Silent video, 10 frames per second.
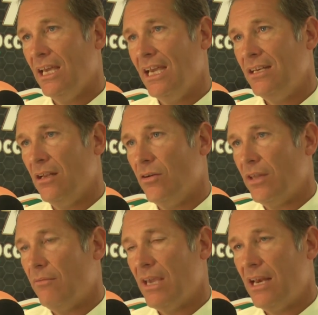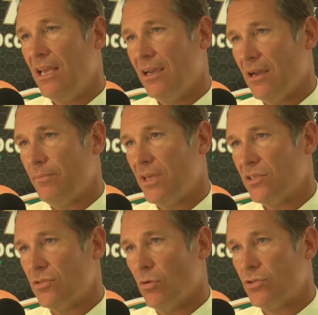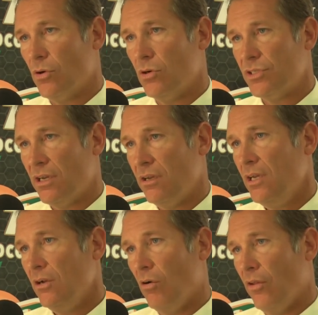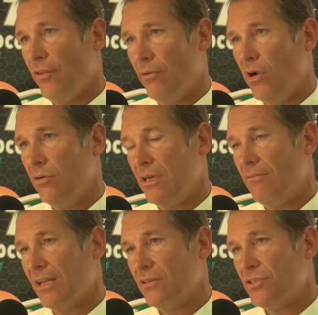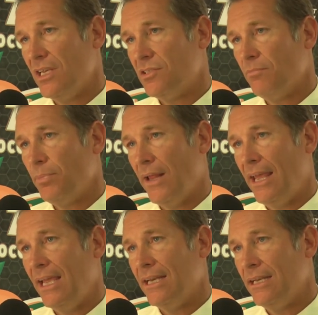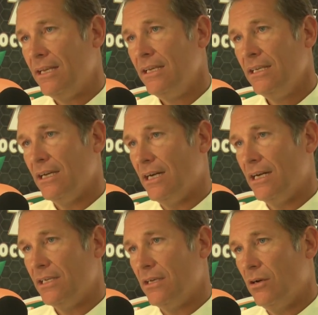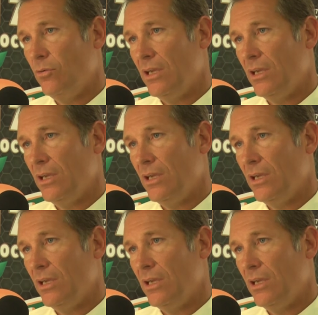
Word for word: And you know then we had a hiccup against North Georgia on the road in regular season play, and uh, you know know,